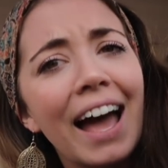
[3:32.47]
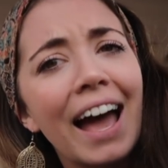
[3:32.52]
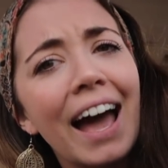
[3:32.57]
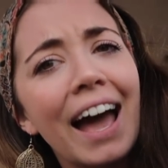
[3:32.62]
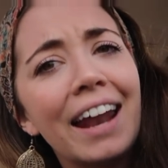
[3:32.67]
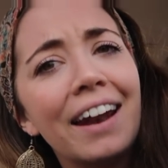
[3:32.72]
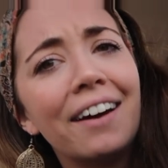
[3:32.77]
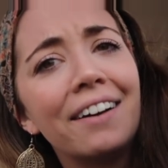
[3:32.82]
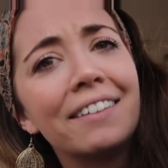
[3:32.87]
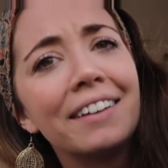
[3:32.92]

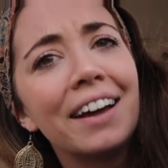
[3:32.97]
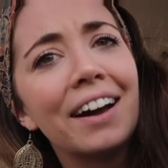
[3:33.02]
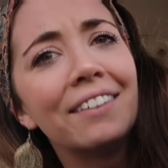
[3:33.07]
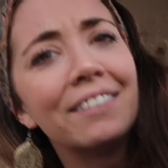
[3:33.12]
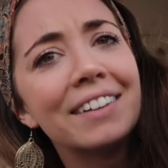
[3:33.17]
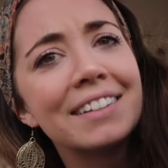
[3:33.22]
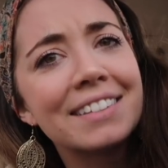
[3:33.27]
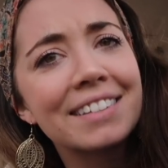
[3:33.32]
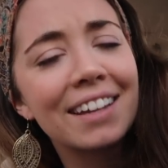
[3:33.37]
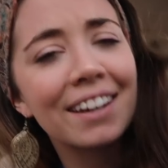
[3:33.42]
I don't
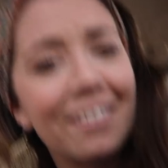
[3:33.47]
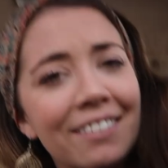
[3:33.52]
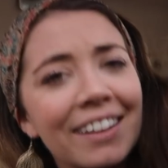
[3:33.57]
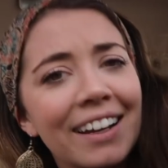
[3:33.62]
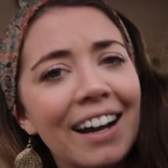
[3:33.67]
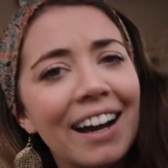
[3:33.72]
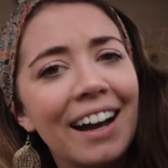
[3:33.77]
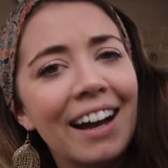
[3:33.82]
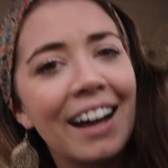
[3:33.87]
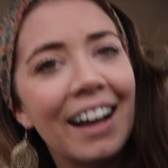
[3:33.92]
know what's
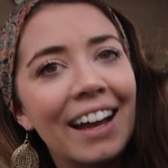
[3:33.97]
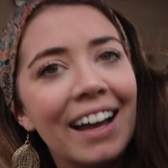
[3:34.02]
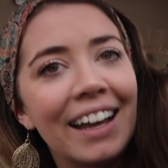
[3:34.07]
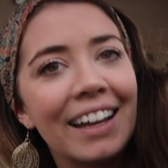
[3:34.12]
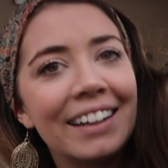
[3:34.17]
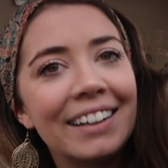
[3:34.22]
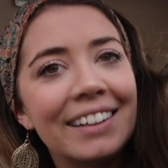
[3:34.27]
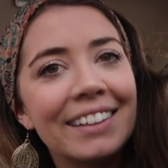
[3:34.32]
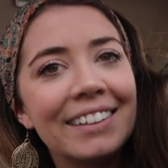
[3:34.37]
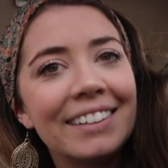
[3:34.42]
going
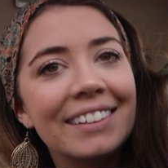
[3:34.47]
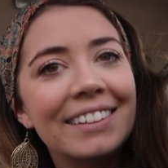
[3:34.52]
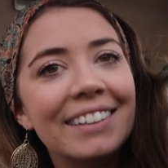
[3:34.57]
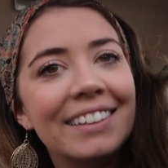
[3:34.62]
on.